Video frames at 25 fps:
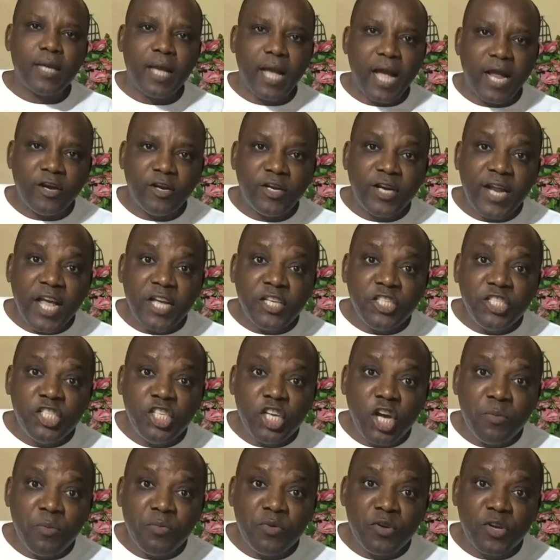Another
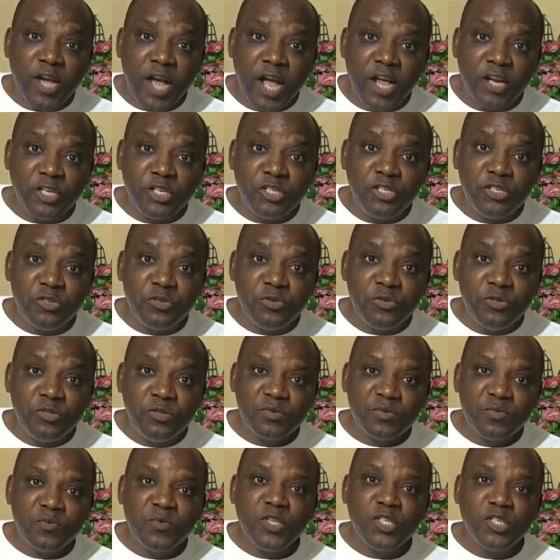job you can do
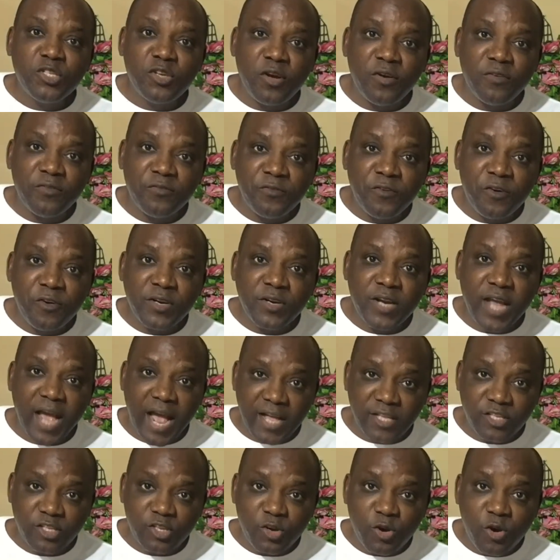with your phone
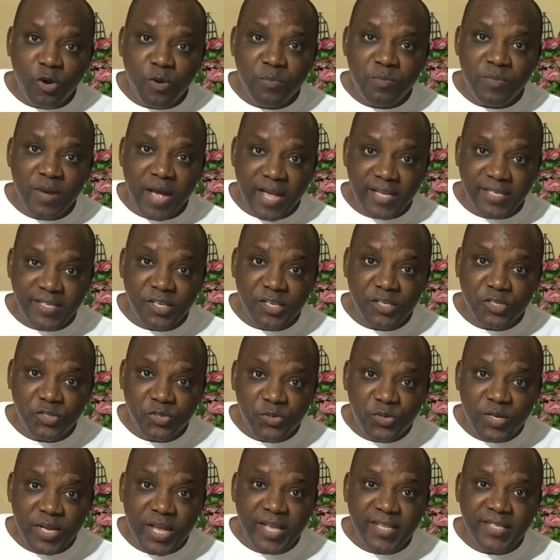at home as a
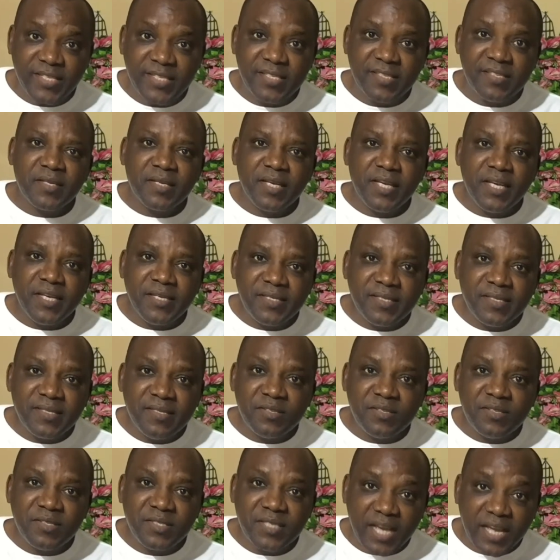student is
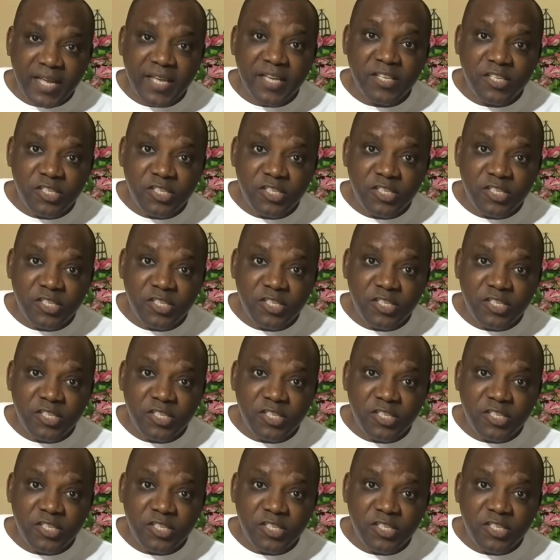taking